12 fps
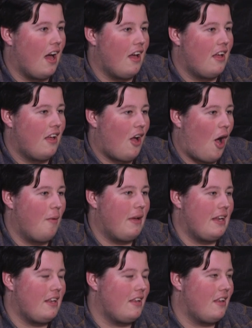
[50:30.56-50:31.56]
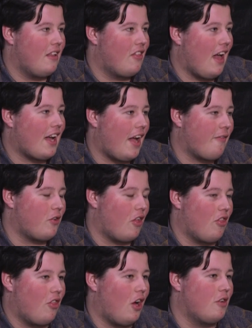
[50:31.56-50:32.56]
Yeah. I mean, Zac Efron
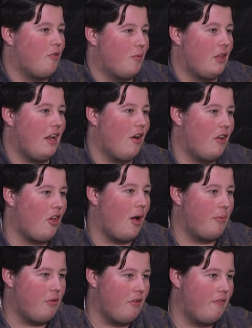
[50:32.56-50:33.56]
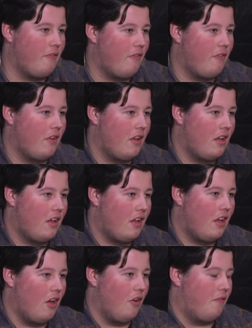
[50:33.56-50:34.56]
doesn't touch Robert De Niro in terms
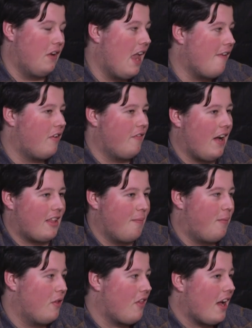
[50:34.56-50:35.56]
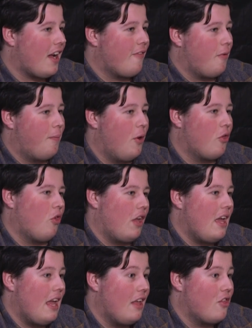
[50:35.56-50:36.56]
of level of acting, but Zac Efron puts
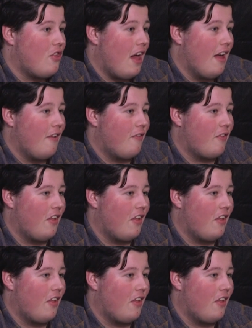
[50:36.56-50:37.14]
on in a shift.